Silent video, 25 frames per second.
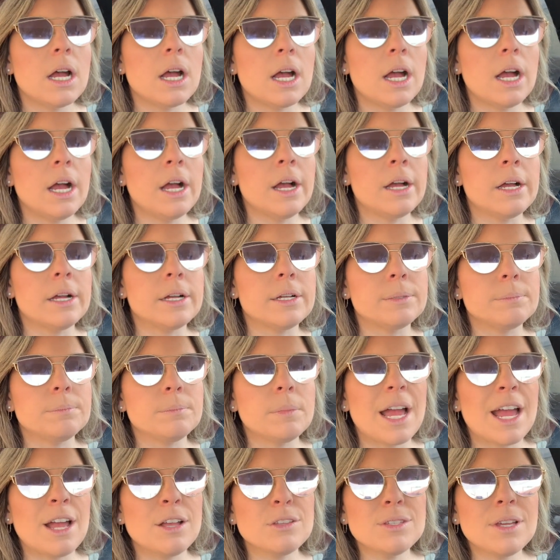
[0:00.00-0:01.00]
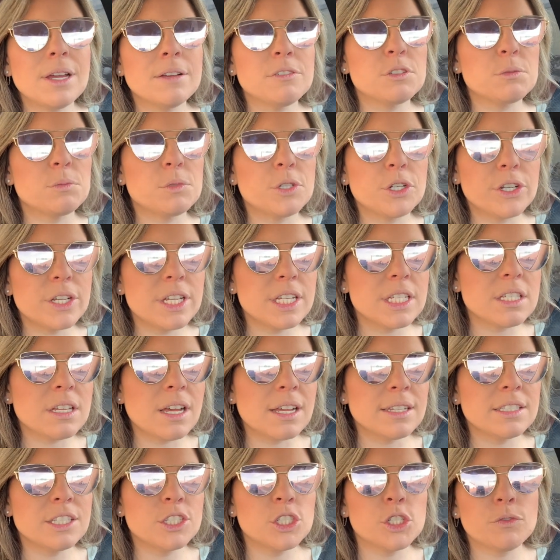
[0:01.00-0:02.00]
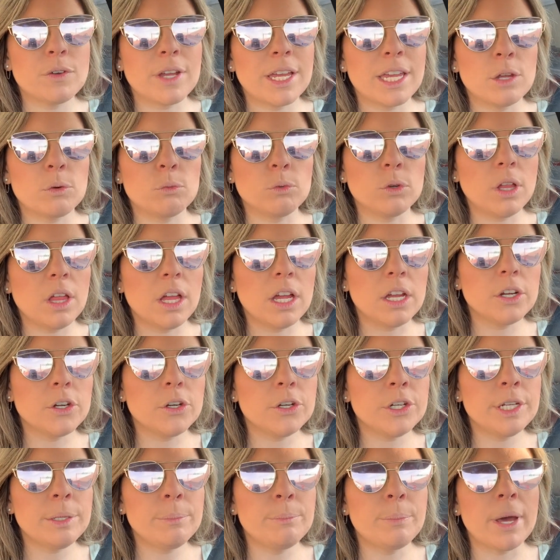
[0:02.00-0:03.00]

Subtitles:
I also have some turkey sausage if I get real hungry,